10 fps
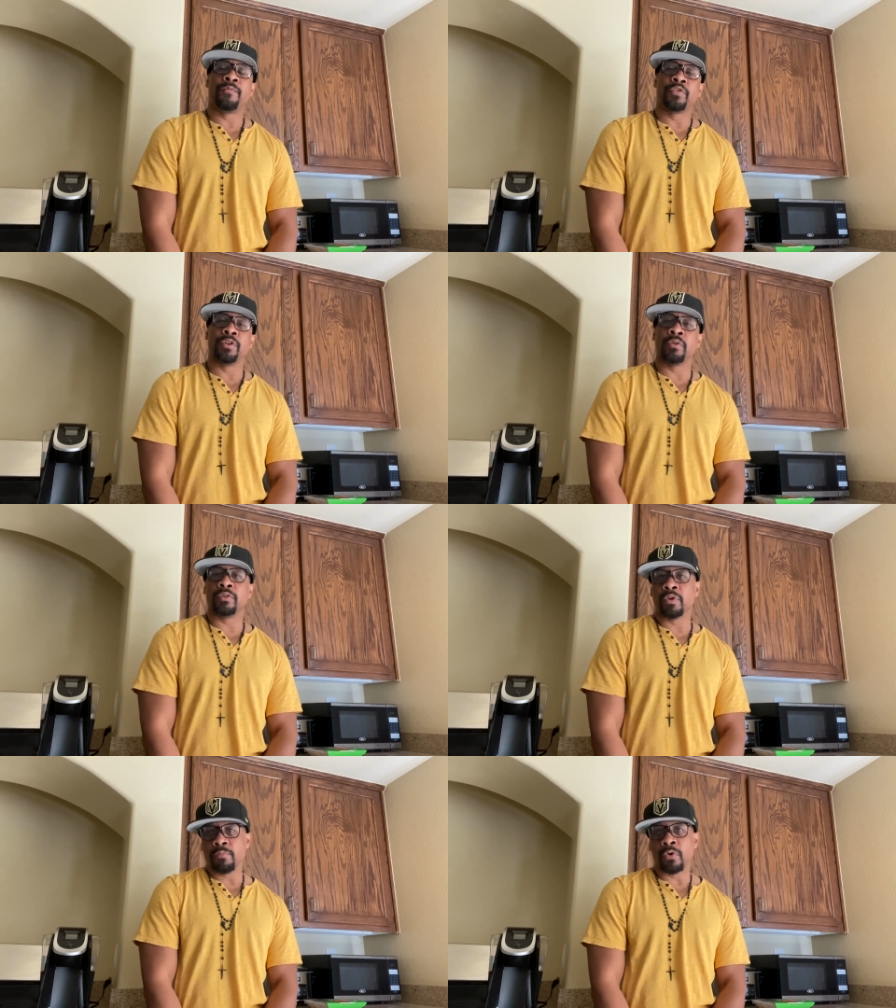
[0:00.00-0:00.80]
for
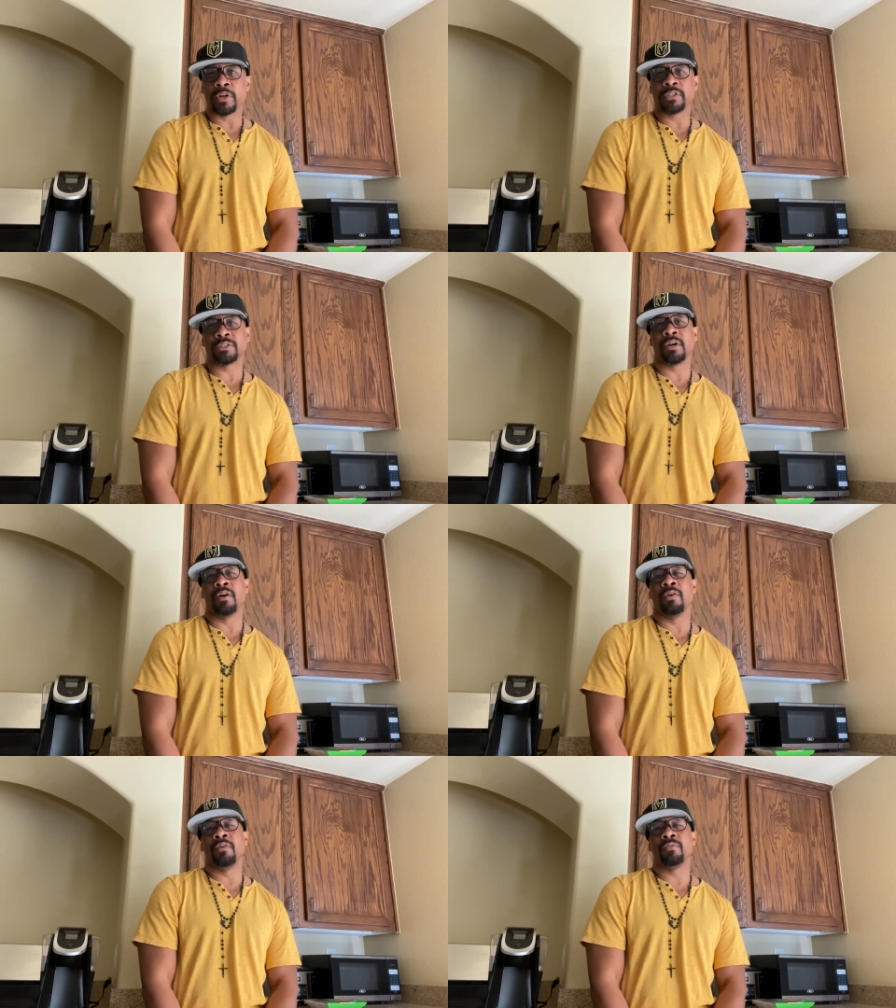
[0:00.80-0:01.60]
your morning
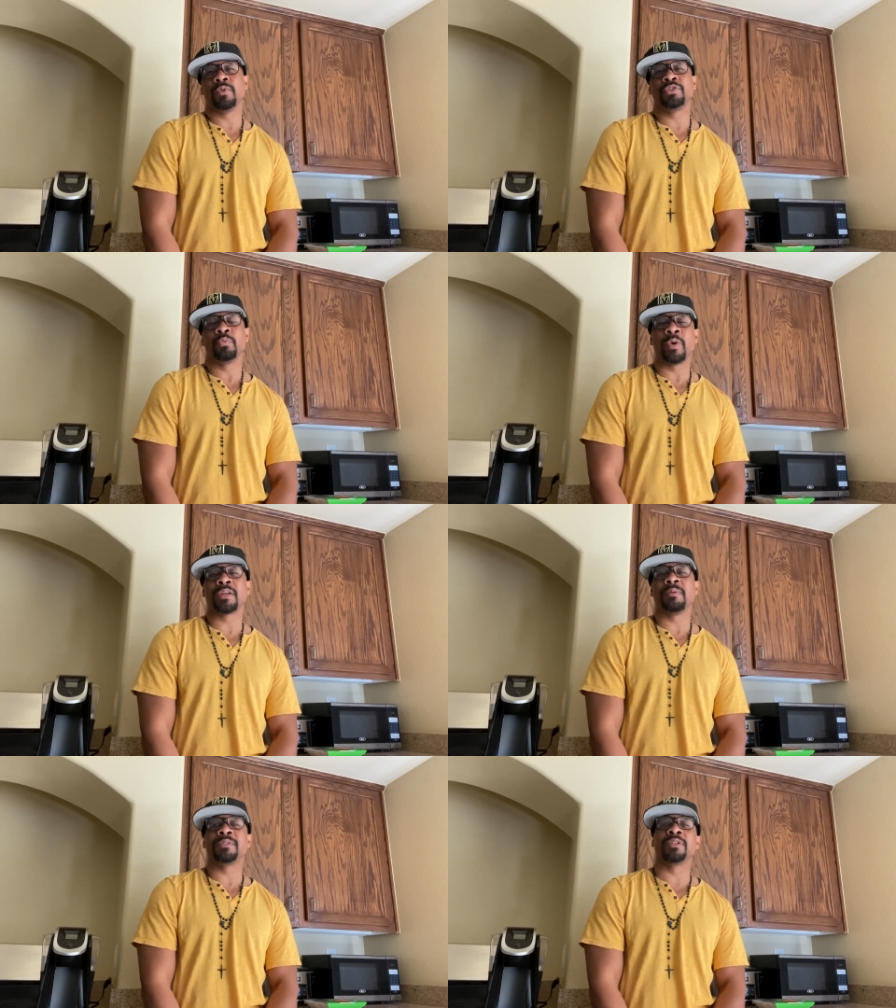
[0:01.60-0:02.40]
song, what's your
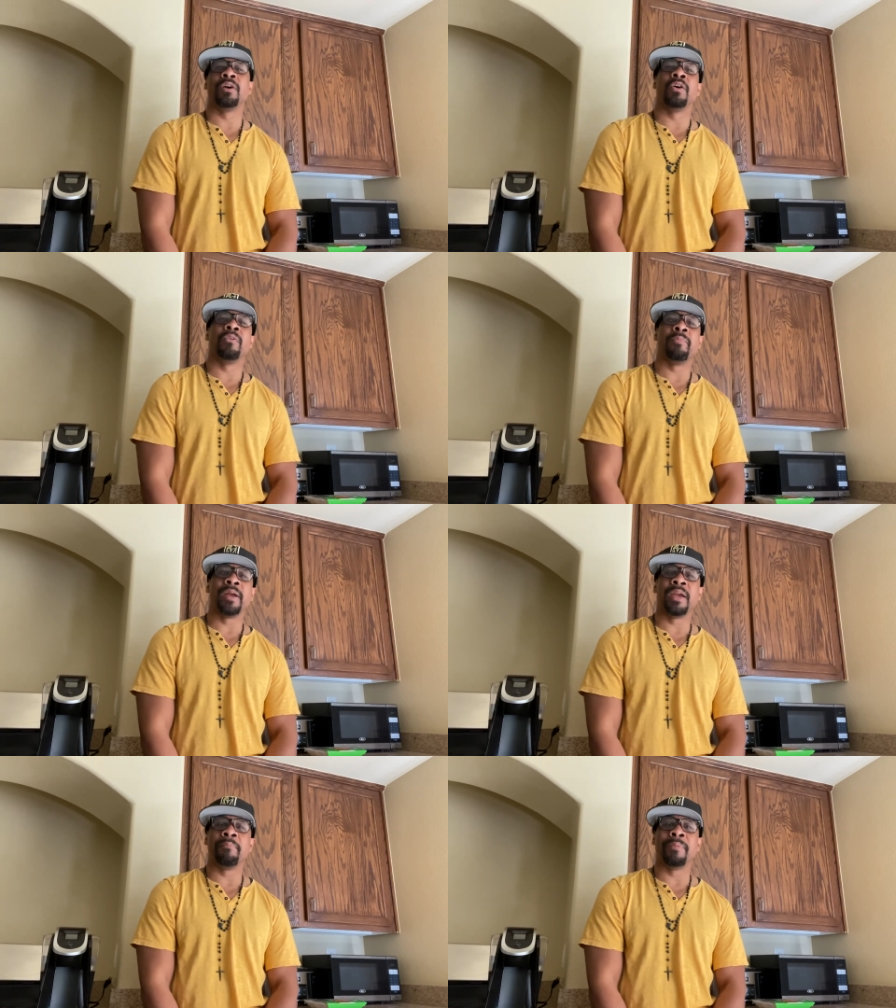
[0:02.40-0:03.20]
wake-up song?
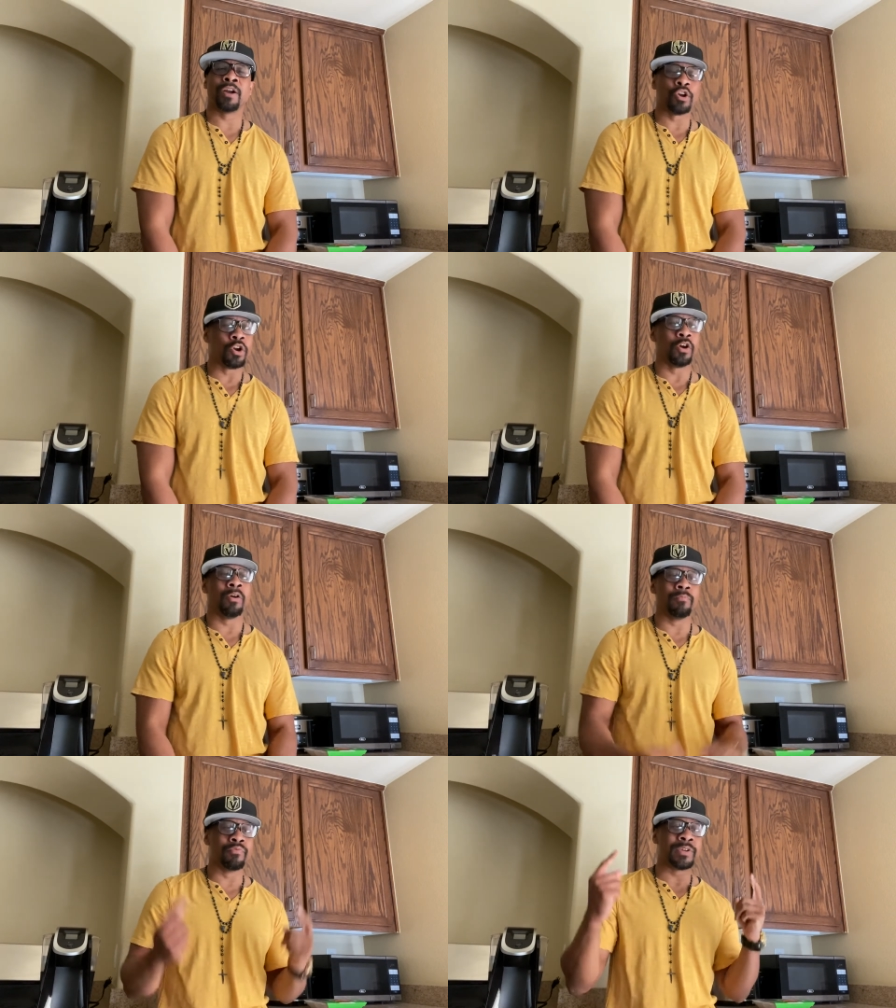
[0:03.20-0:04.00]
Man, my
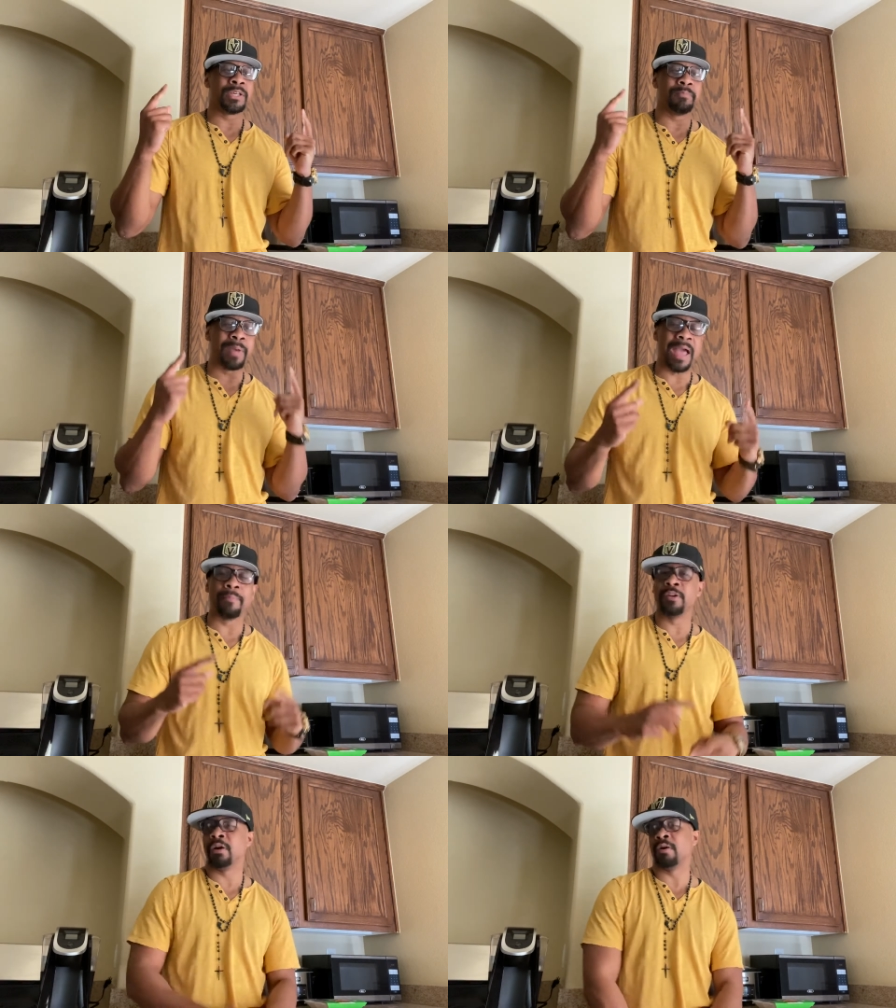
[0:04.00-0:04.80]
girl, Bree
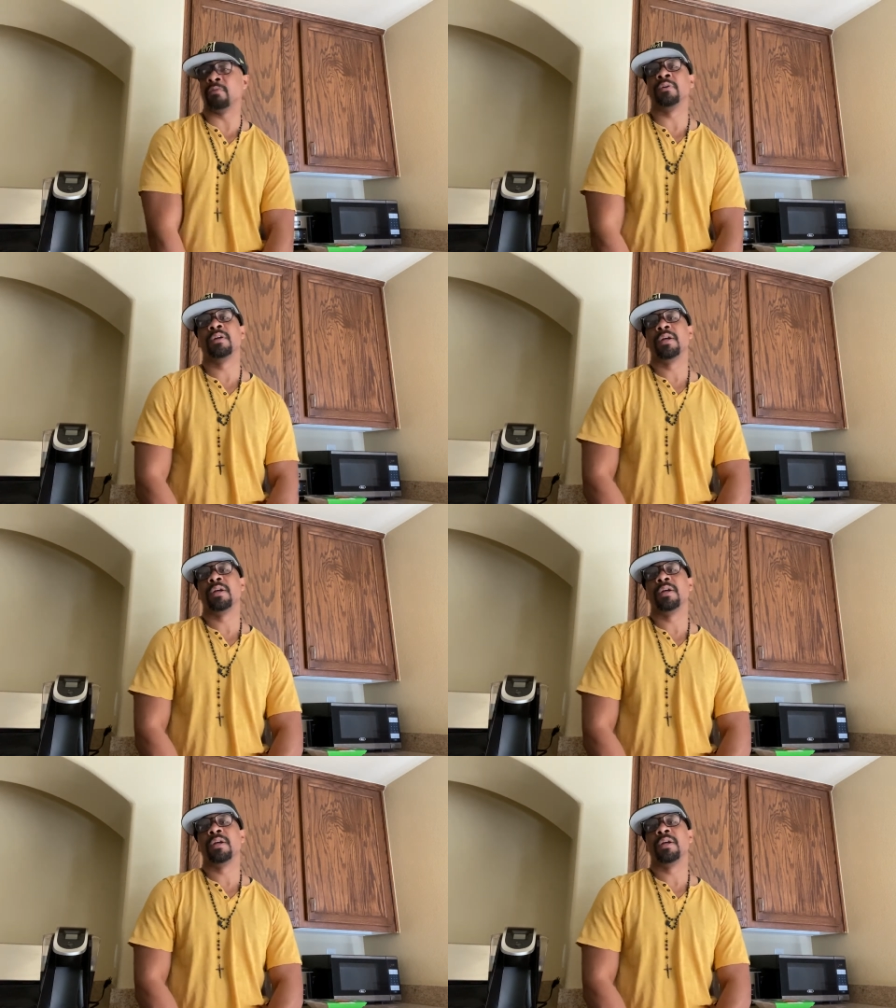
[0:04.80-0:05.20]
Babineaux.